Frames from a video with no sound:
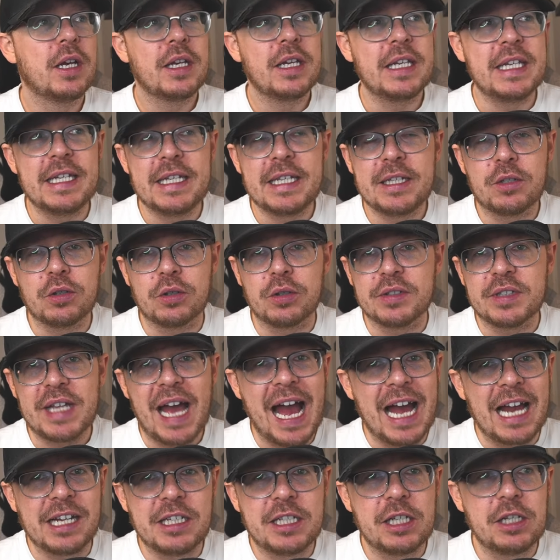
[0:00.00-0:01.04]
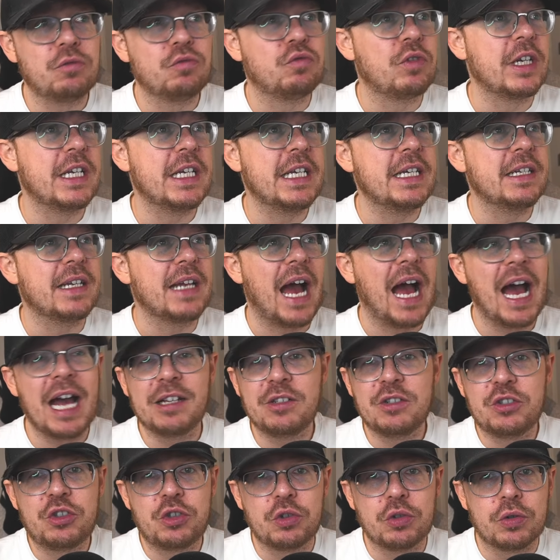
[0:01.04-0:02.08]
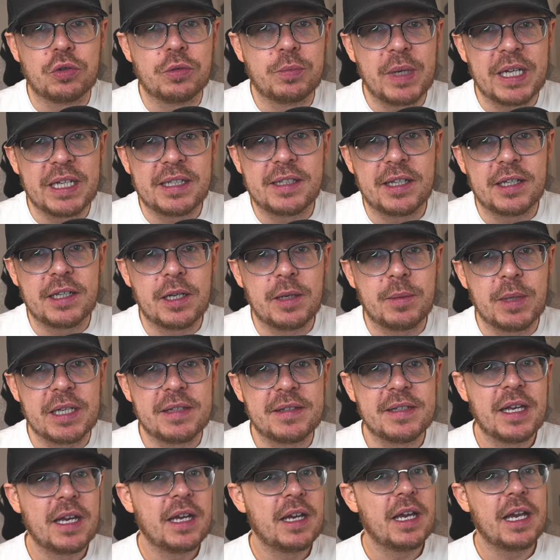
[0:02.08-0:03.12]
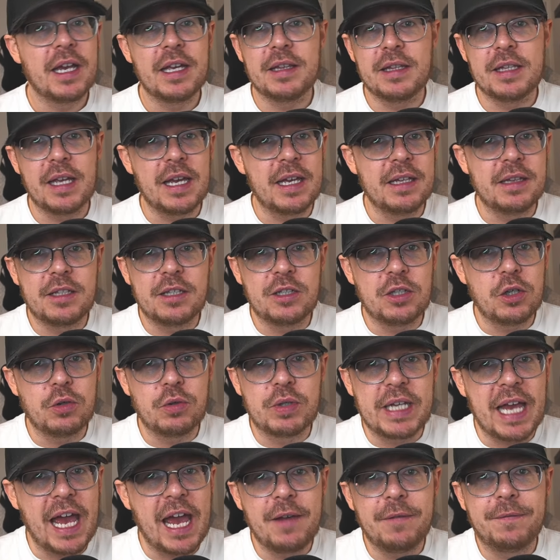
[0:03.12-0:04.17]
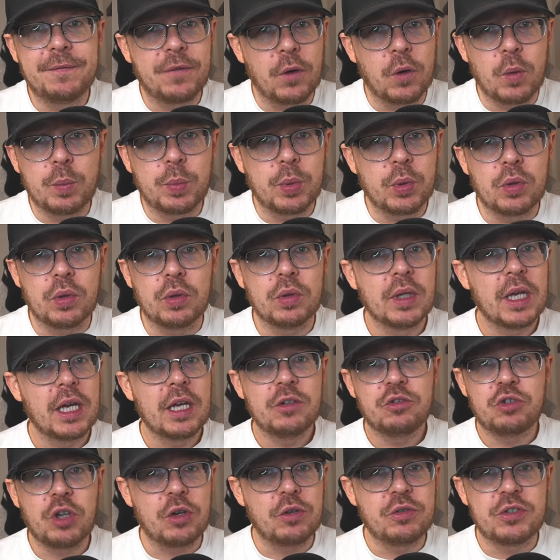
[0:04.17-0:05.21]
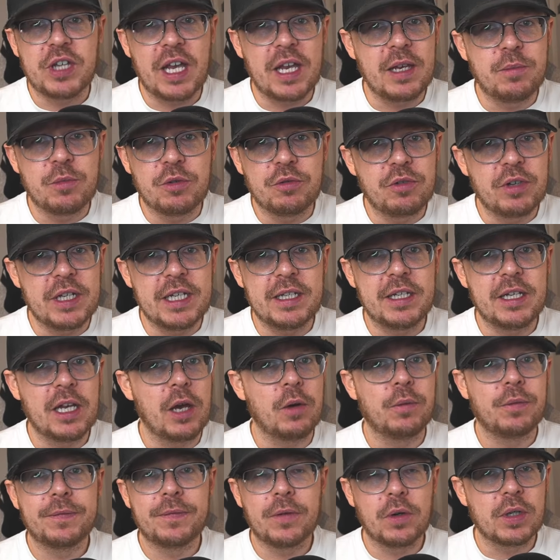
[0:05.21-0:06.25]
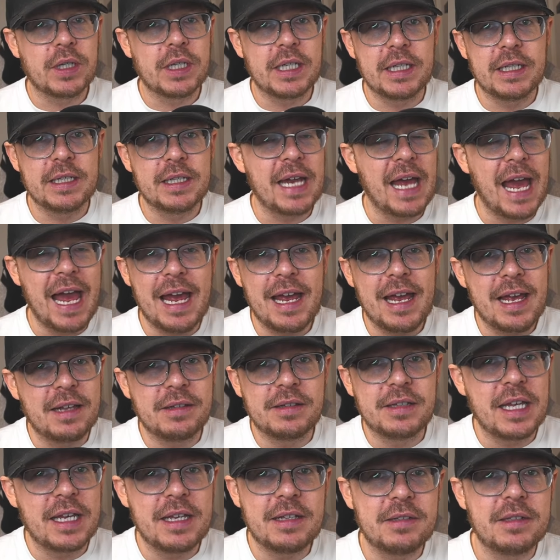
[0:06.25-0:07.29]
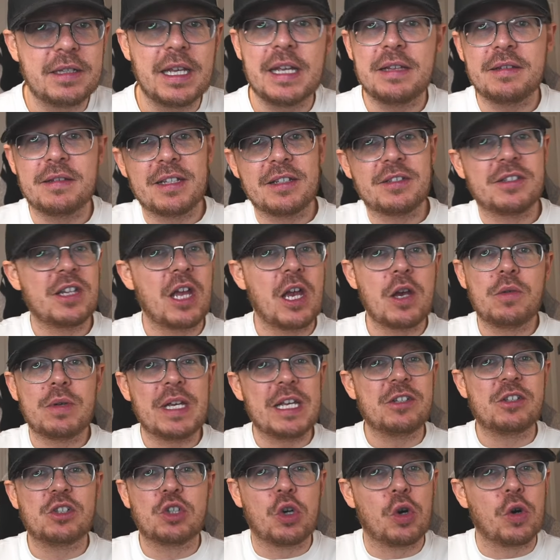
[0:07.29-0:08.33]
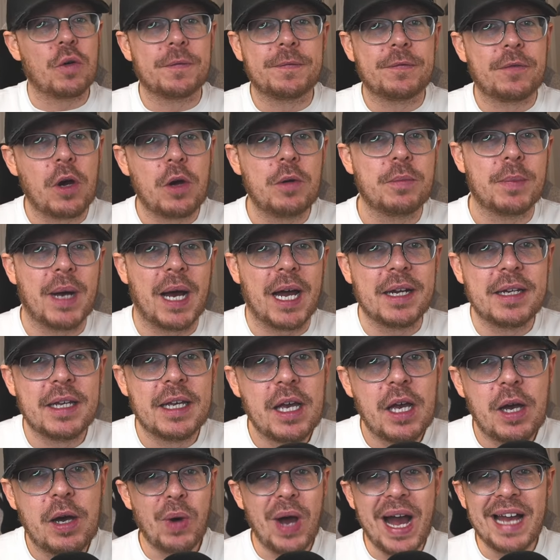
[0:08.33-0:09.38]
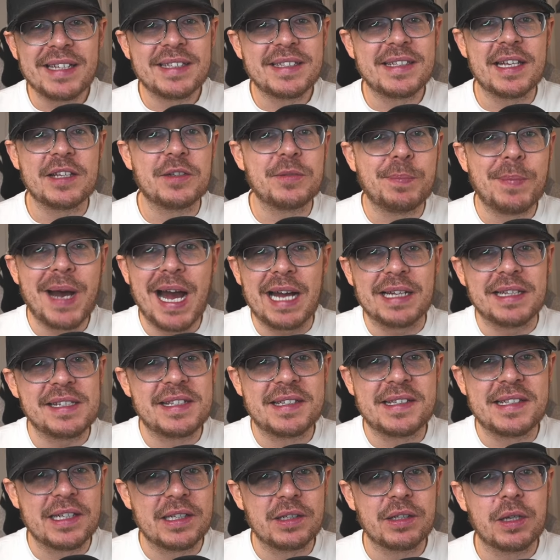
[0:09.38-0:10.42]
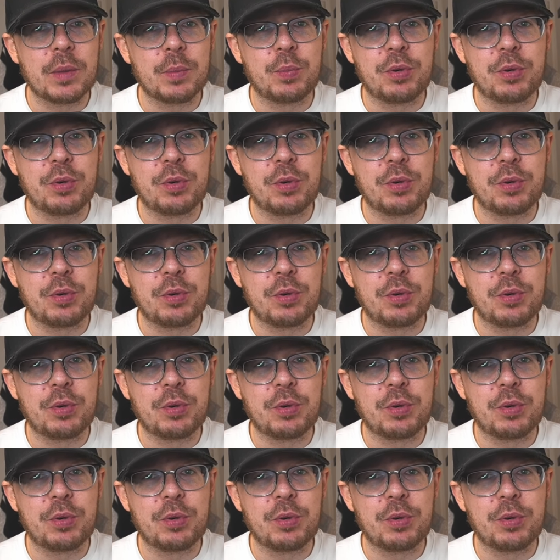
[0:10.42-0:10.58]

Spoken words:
Eagles, Andy Reid and Sean McDermott. In the UK football, Jose Mourinho. Fucking, it's cutthroat, man. Why is this man still the